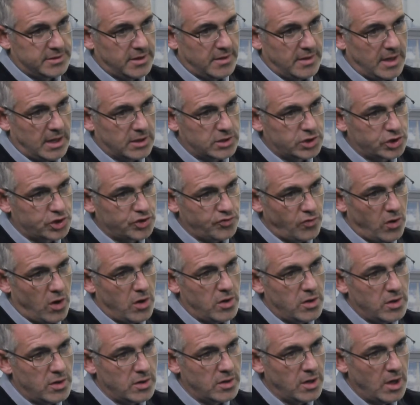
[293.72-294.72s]
that are
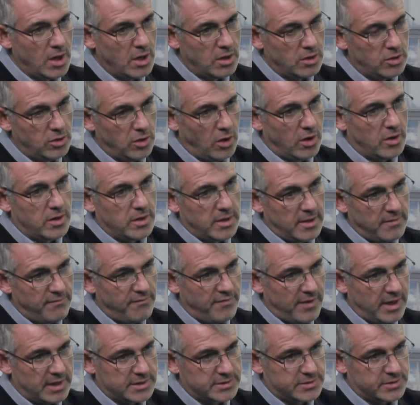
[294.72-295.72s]
strong, loyal
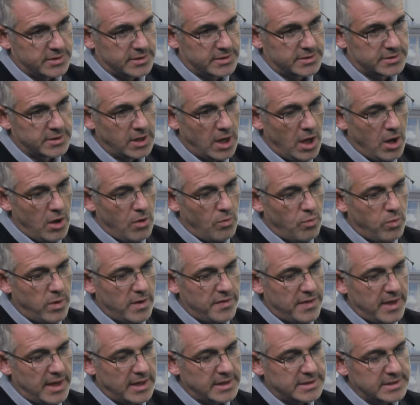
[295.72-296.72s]
investors,
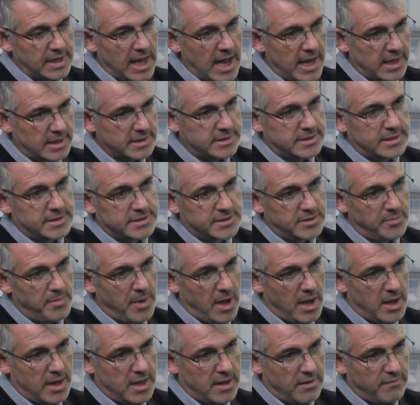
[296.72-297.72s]
with its access to
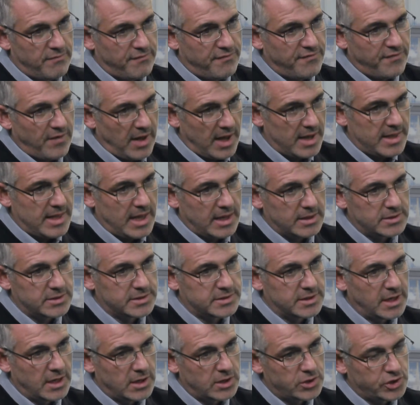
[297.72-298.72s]
market
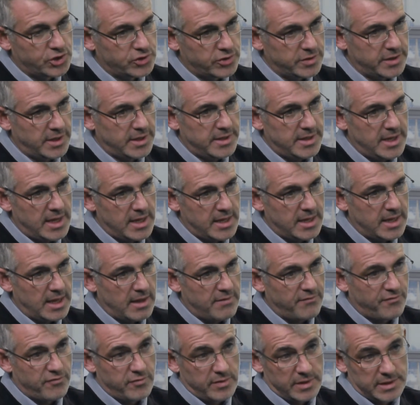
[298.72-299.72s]
finance, should it need
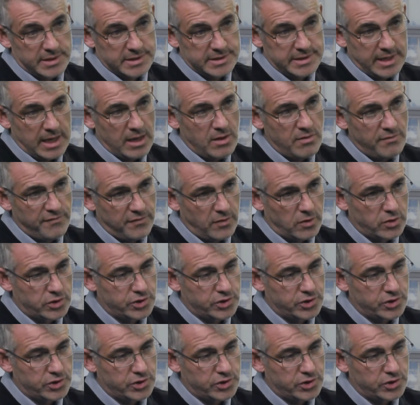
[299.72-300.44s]
it for itself or